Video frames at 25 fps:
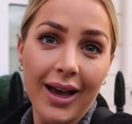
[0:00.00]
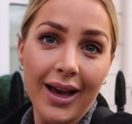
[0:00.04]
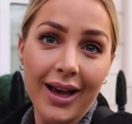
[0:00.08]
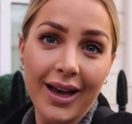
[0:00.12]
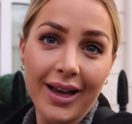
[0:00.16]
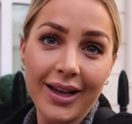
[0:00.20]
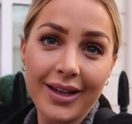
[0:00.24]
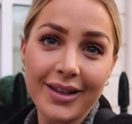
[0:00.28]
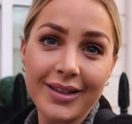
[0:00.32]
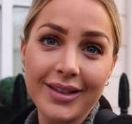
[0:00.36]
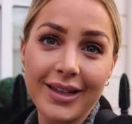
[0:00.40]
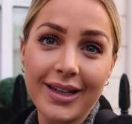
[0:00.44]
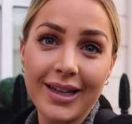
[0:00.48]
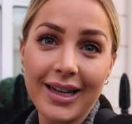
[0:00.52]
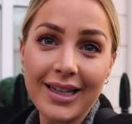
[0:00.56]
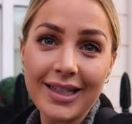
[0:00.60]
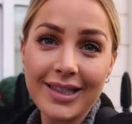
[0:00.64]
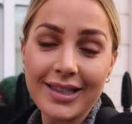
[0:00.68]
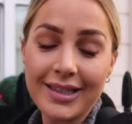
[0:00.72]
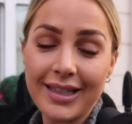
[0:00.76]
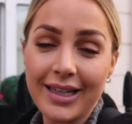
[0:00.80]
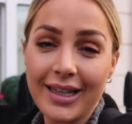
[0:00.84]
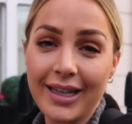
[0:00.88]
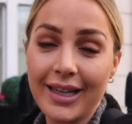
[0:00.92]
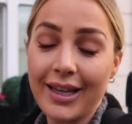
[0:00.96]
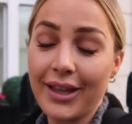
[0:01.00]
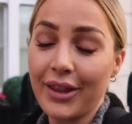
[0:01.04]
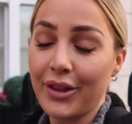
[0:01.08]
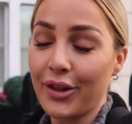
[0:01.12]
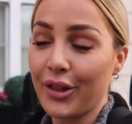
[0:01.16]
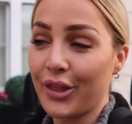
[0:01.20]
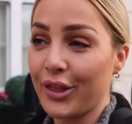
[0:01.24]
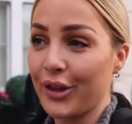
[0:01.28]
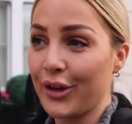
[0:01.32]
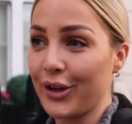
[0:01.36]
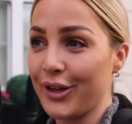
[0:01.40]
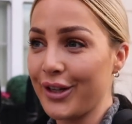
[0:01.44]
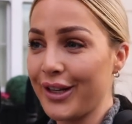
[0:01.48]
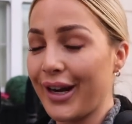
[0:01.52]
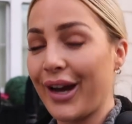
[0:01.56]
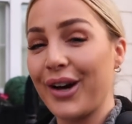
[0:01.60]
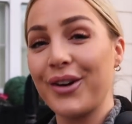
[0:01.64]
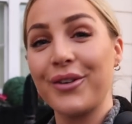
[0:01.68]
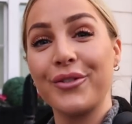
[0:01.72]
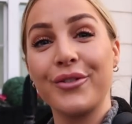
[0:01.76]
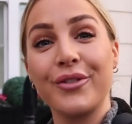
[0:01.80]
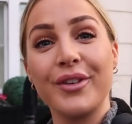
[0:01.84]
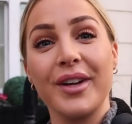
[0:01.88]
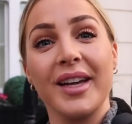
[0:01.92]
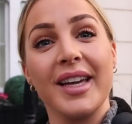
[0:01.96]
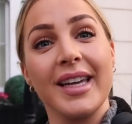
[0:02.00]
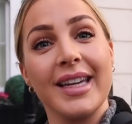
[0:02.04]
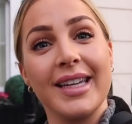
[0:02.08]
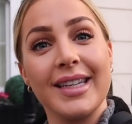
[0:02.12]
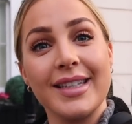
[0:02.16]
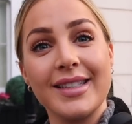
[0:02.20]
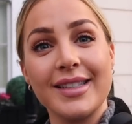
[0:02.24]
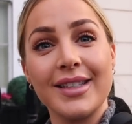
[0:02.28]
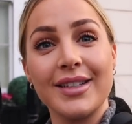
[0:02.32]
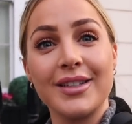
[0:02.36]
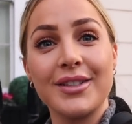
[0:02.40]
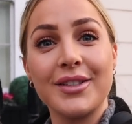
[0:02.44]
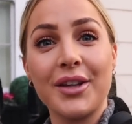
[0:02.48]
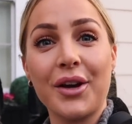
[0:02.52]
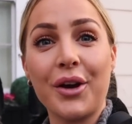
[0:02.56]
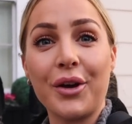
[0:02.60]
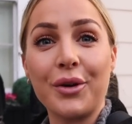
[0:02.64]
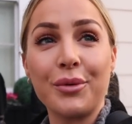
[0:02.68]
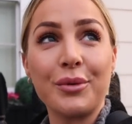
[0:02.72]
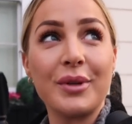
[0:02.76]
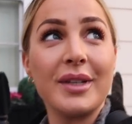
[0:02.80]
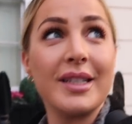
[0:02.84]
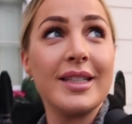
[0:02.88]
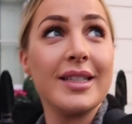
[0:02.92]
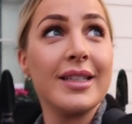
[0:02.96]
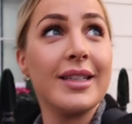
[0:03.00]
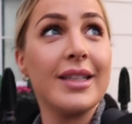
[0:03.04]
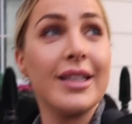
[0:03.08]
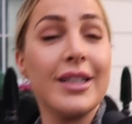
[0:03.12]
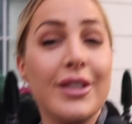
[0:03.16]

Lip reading: And lastly, the third outfit is done. We did